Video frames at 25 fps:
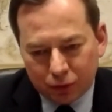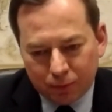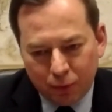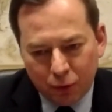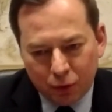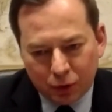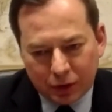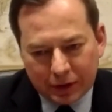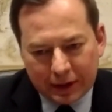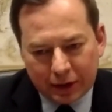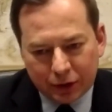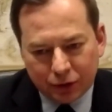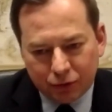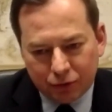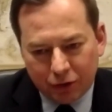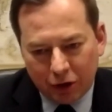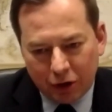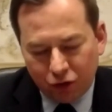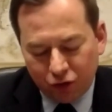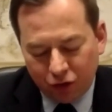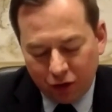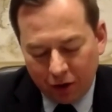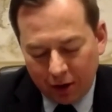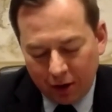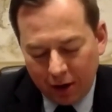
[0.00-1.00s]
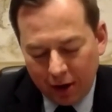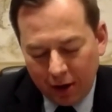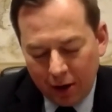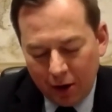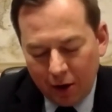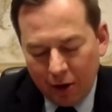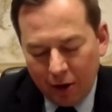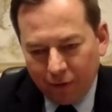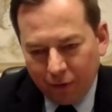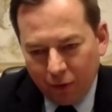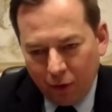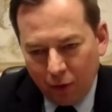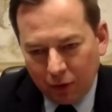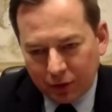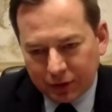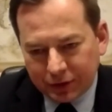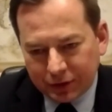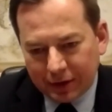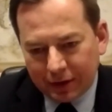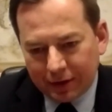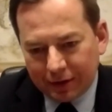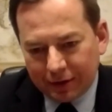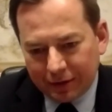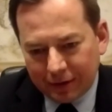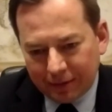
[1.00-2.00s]
Putin and Russia, of course,
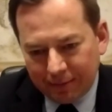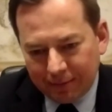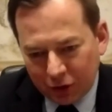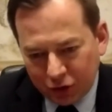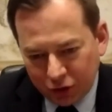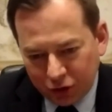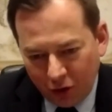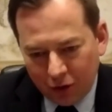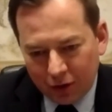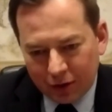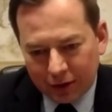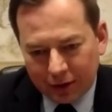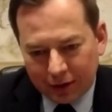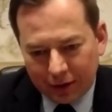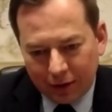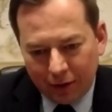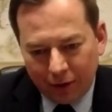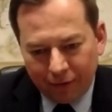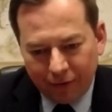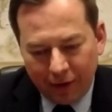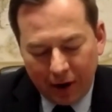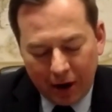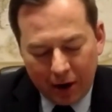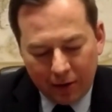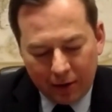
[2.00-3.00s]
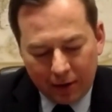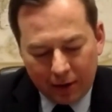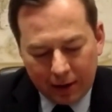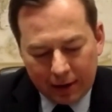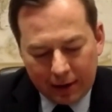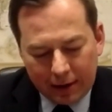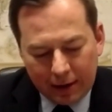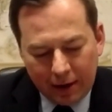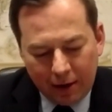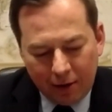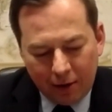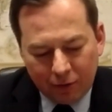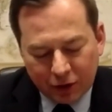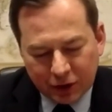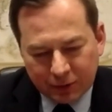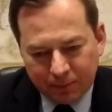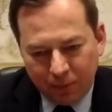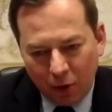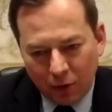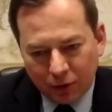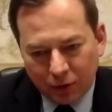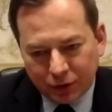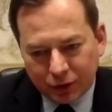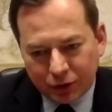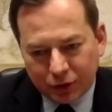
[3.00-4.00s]
the majority of our
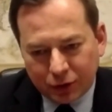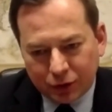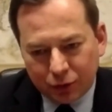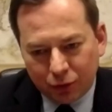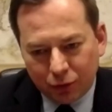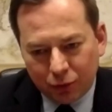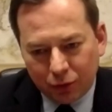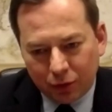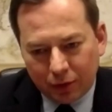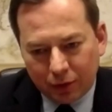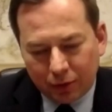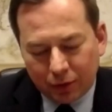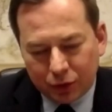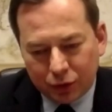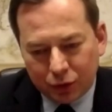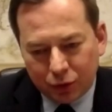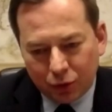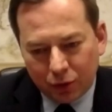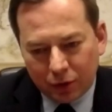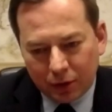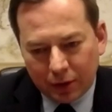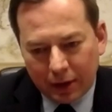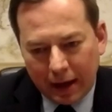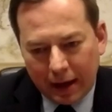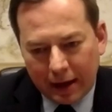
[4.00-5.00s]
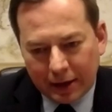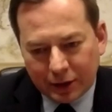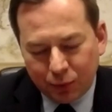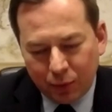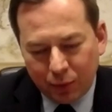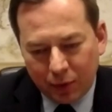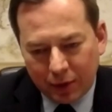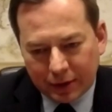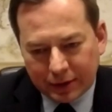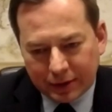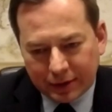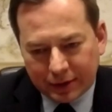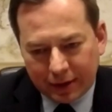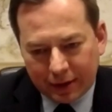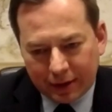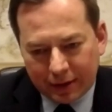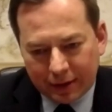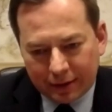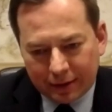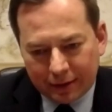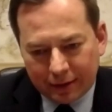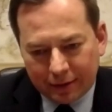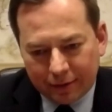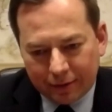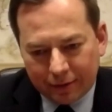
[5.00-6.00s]
response to case was
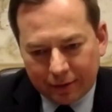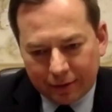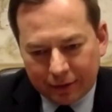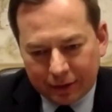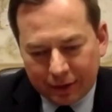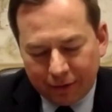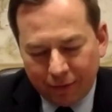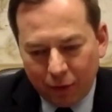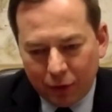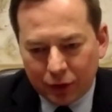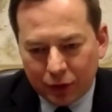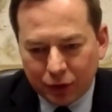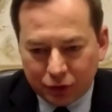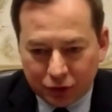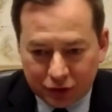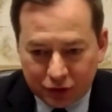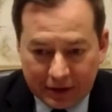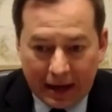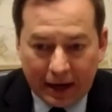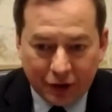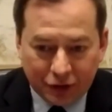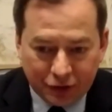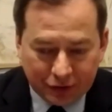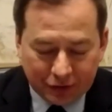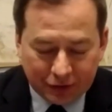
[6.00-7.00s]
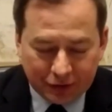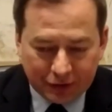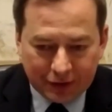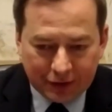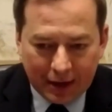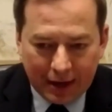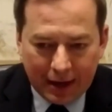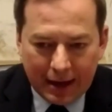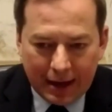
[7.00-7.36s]
devoted to sanctions.